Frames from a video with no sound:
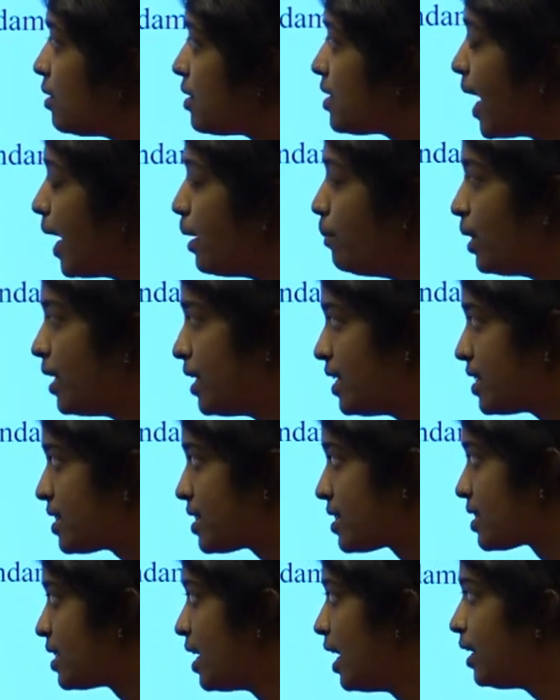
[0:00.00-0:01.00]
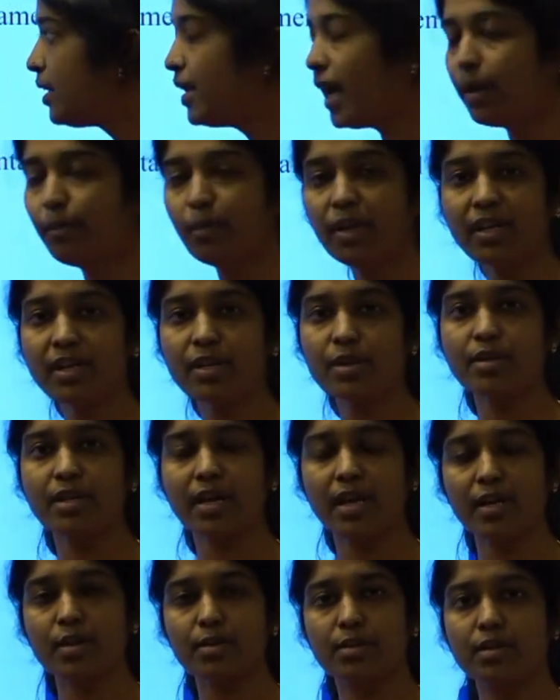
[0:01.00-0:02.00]
timeliness. Timeliness
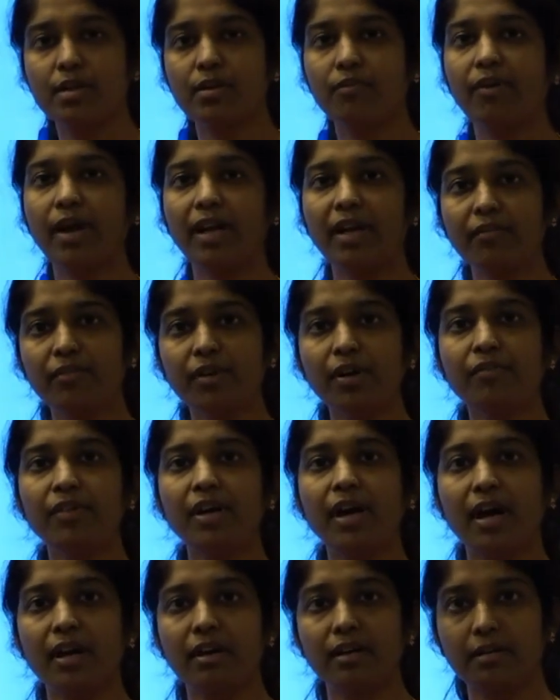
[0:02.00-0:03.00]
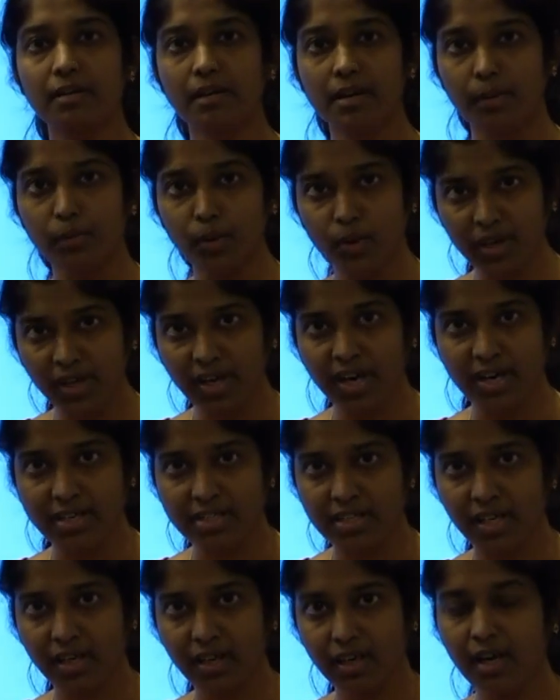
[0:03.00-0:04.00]
is whenever we are
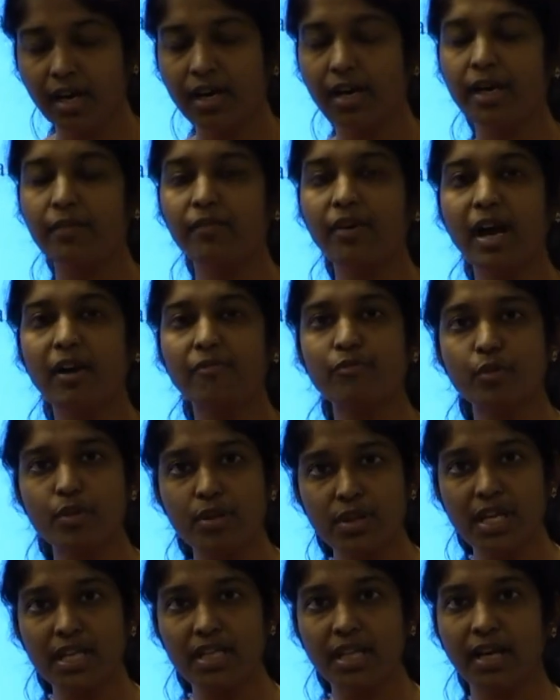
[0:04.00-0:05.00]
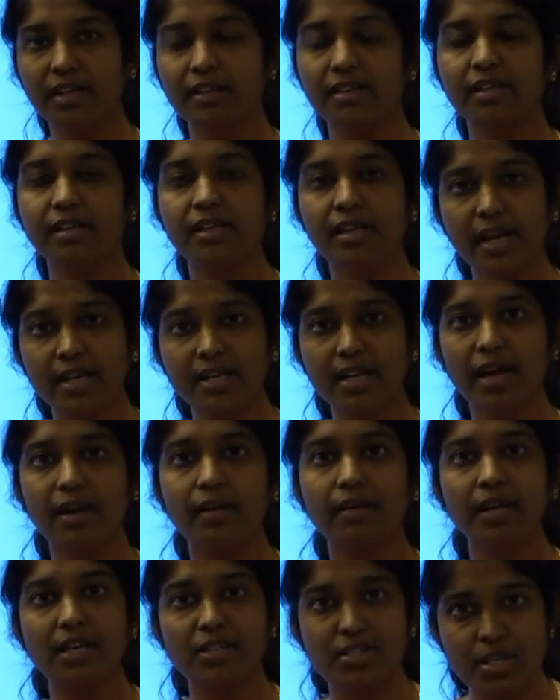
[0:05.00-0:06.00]
communicating, we have to see that the data
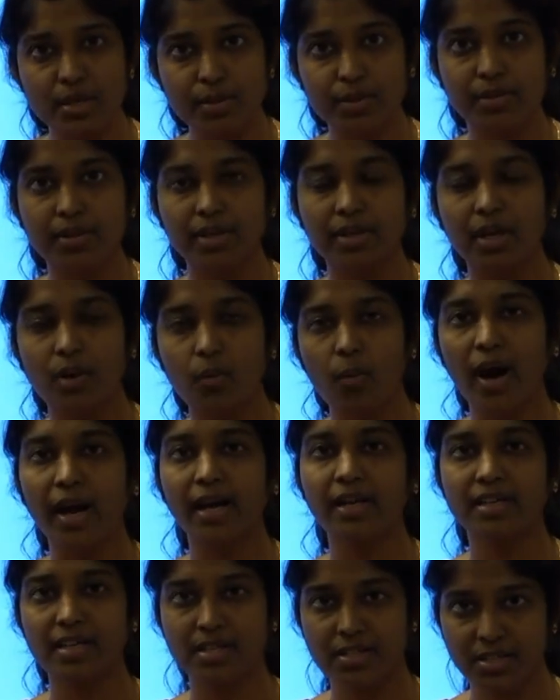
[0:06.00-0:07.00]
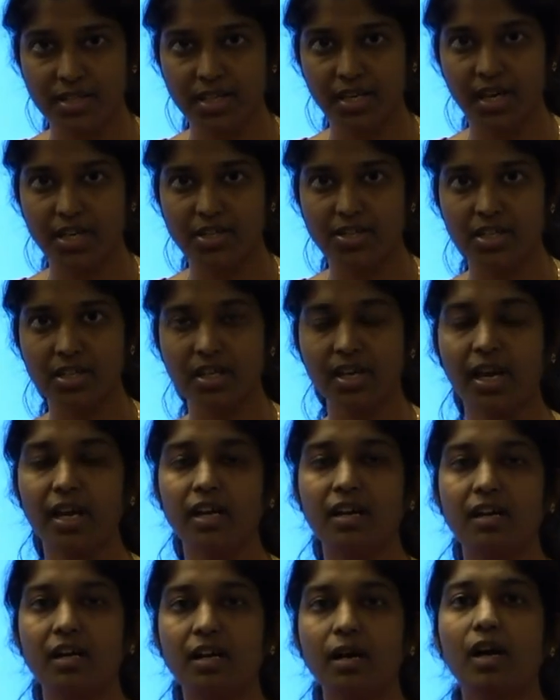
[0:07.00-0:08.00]
reaches the required destination
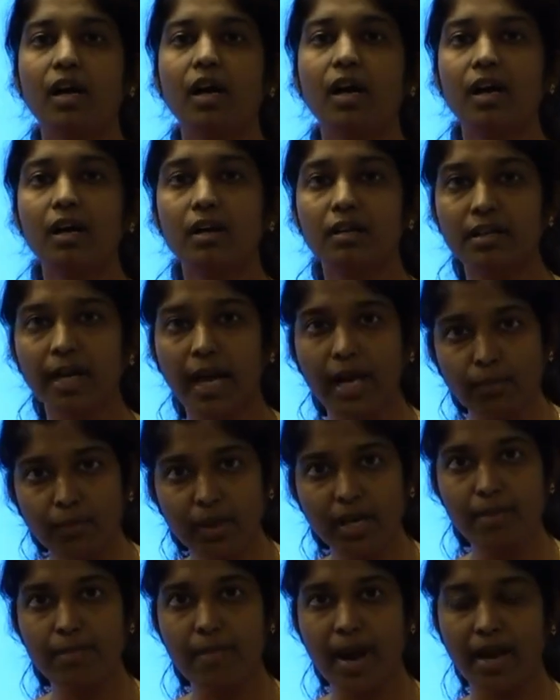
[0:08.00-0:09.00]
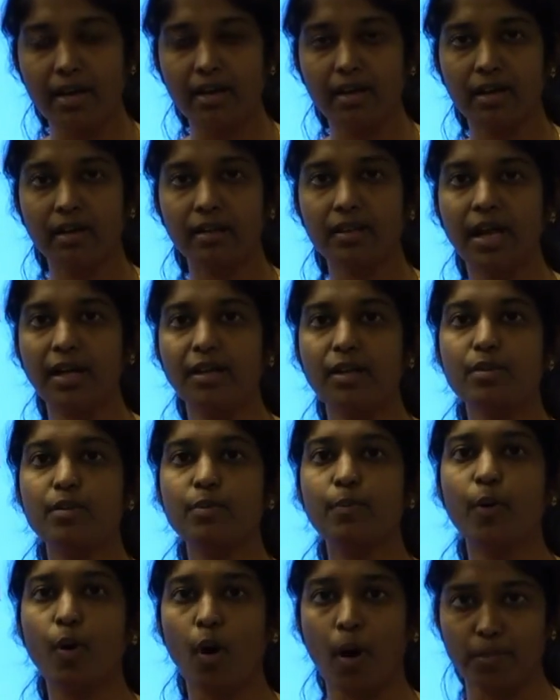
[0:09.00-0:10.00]
in a timely manner, that is
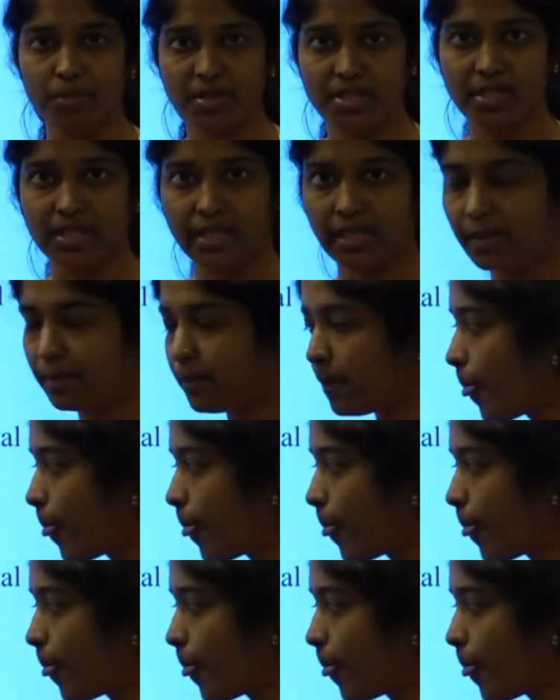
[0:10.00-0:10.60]
promptly.